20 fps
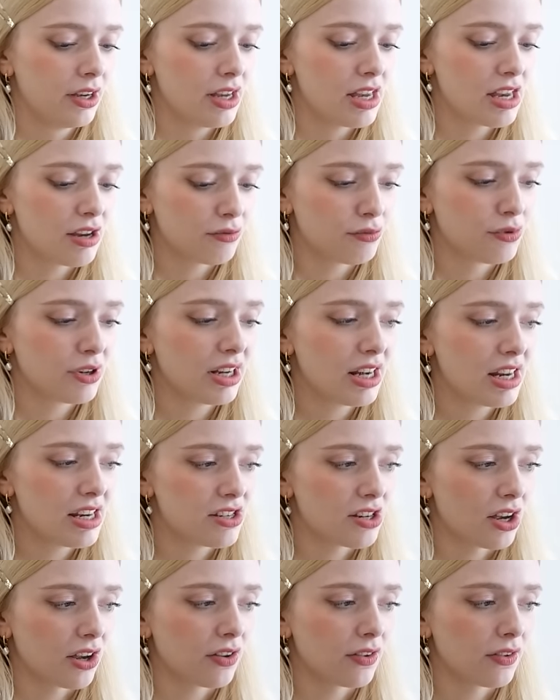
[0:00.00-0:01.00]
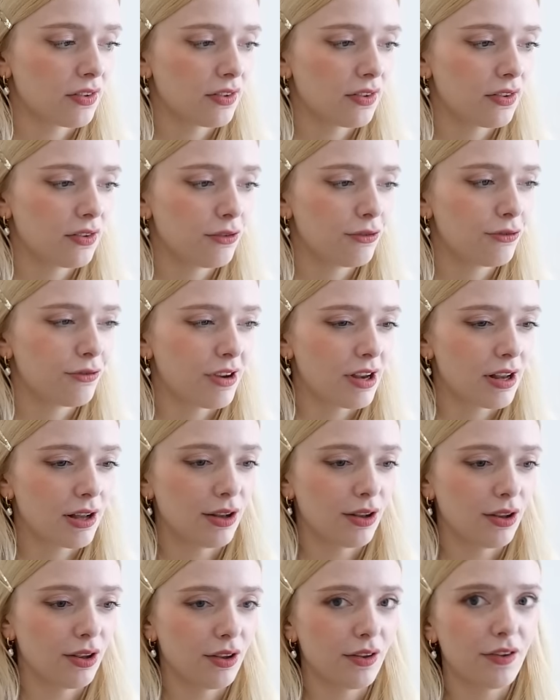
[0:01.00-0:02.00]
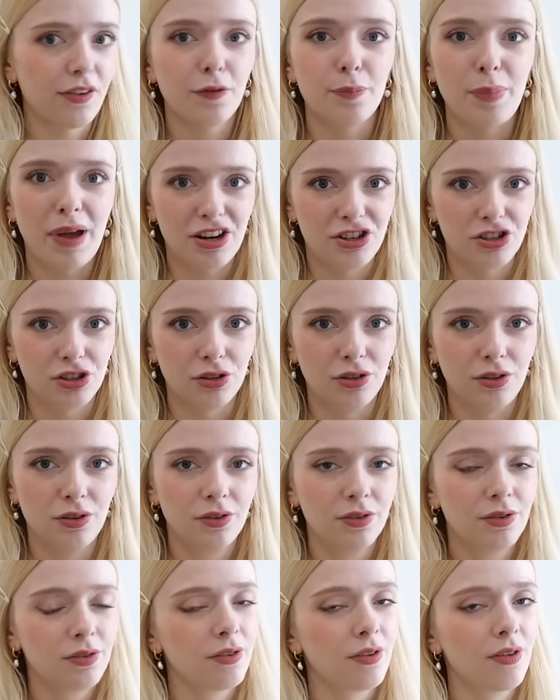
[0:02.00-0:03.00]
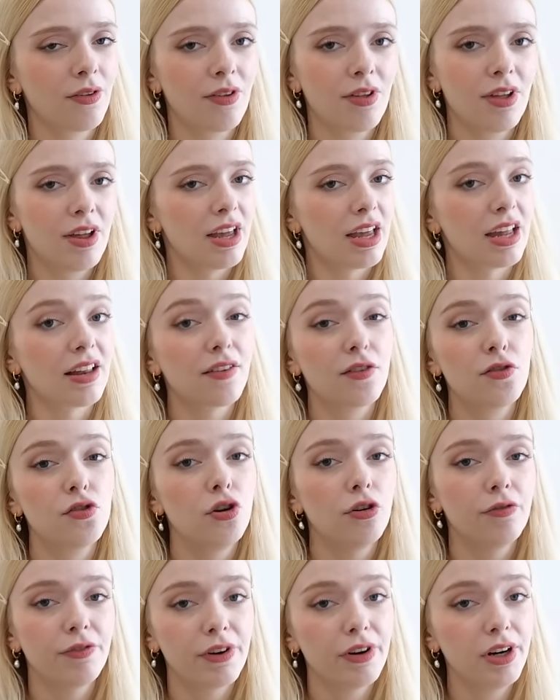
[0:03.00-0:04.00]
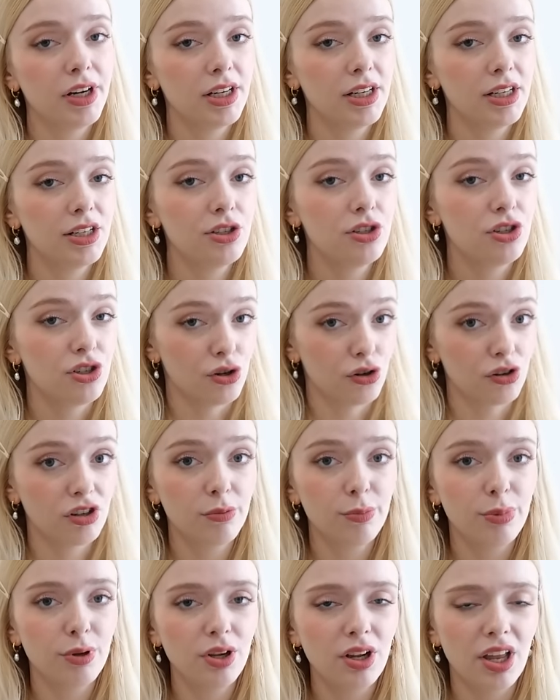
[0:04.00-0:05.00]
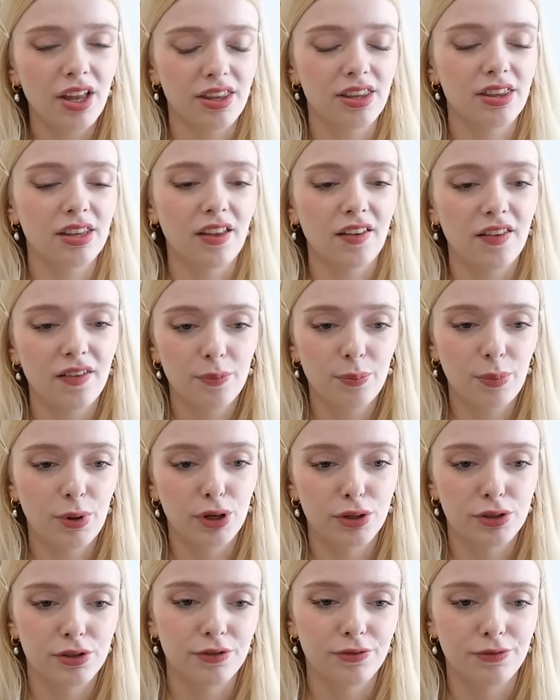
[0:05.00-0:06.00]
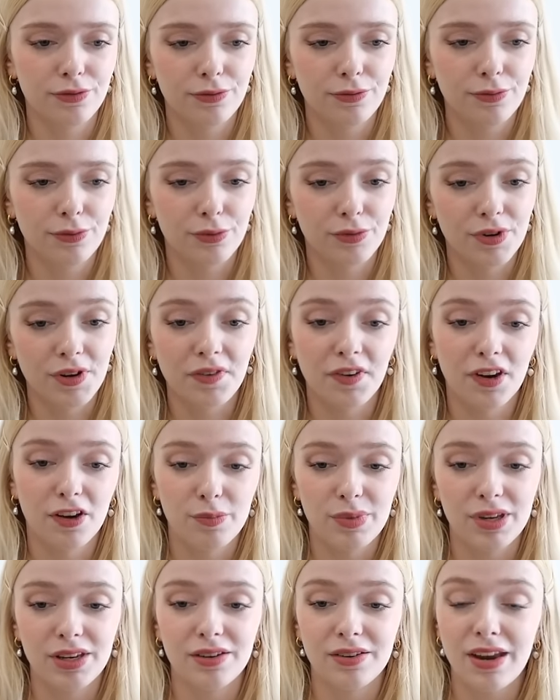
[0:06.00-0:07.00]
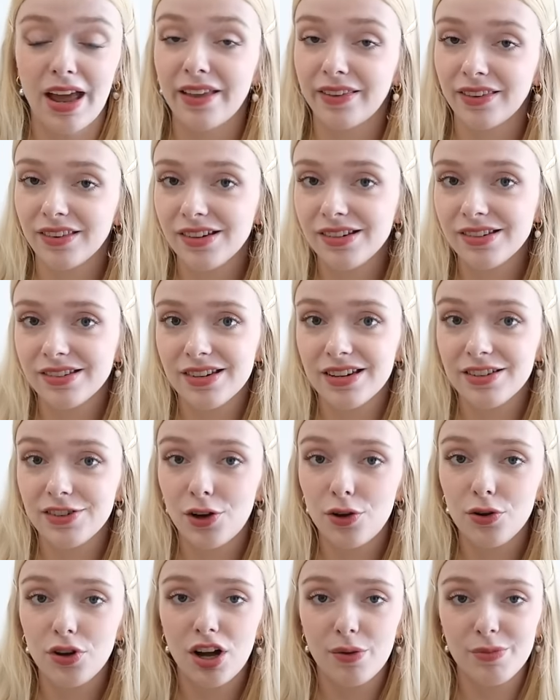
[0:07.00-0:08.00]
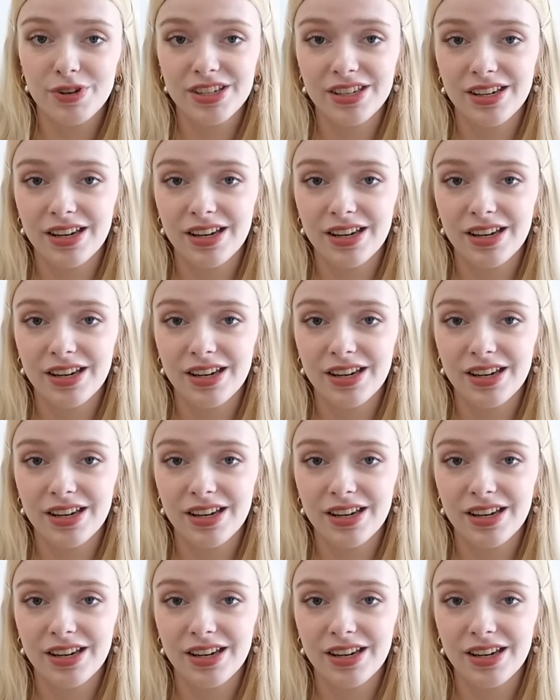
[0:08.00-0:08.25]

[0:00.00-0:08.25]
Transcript: it really does feel special. It's not very durable. I think that's part of the reason I've been hesitant to knit a whole garment